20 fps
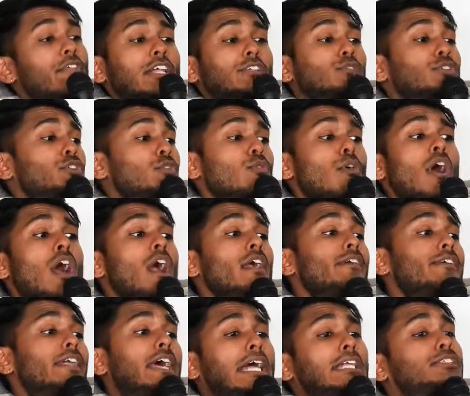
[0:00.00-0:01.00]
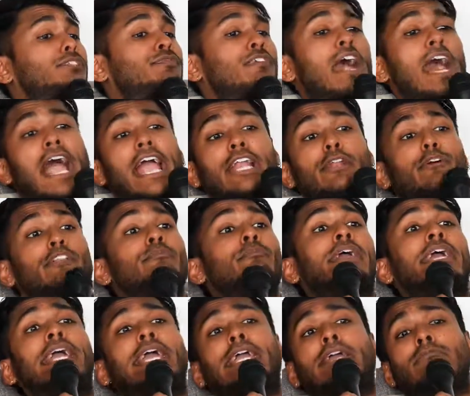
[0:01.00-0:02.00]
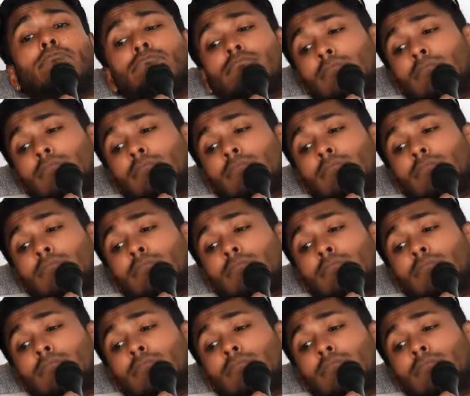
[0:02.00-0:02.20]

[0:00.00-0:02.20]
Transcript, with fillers: if that's what you want, that's fine with me.